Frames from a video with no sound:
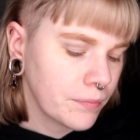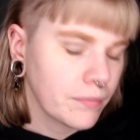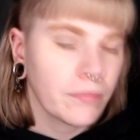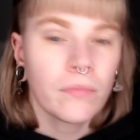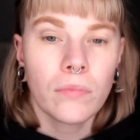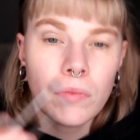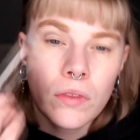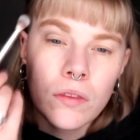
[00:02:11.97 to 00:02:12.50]

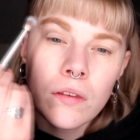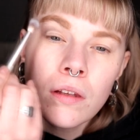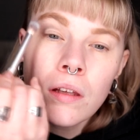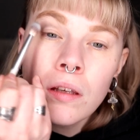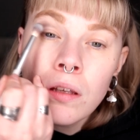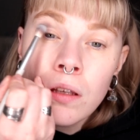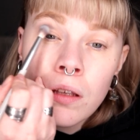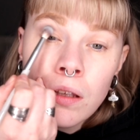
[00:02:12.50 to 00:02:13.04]

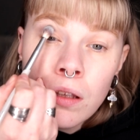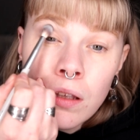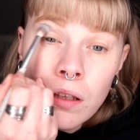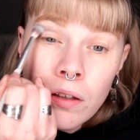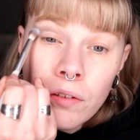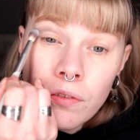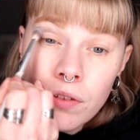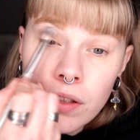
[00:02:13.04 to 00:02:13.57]

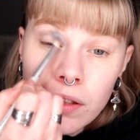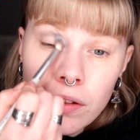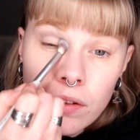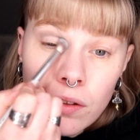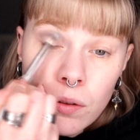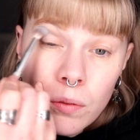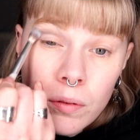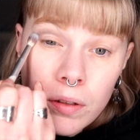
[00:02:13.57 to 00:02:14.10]
I think it's
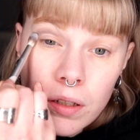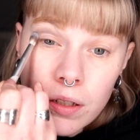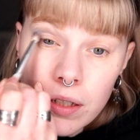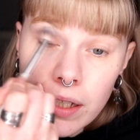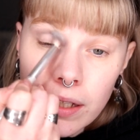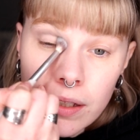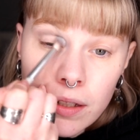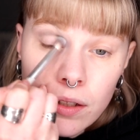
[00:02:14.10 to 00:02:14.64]
going
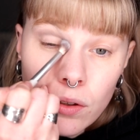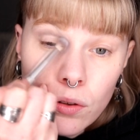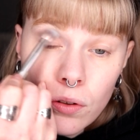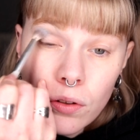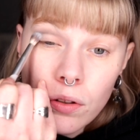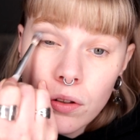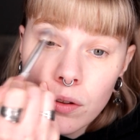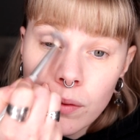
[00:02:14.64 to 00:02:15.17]
kinda
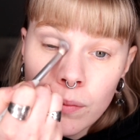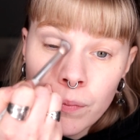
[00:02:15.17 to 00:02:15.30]
good.